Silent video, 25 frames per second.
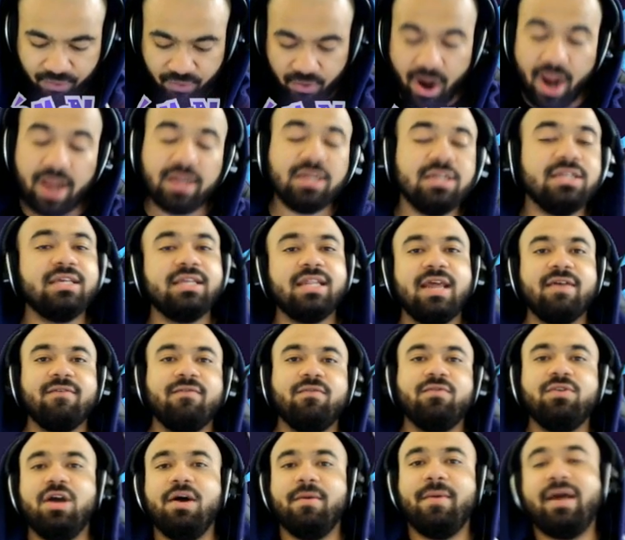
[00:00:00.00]
grind to get
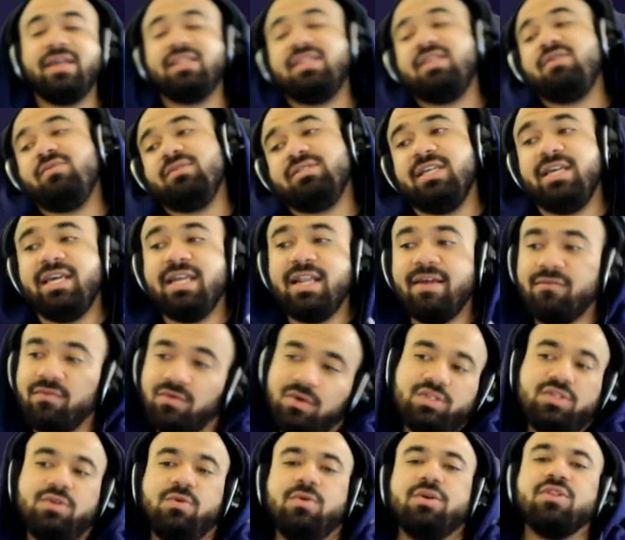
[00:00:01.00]
everyone up. I think once I get everyone
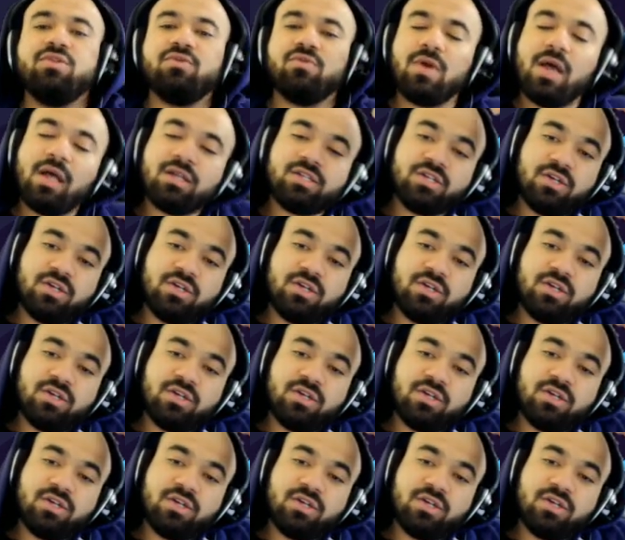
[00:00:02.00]
to 23, I'll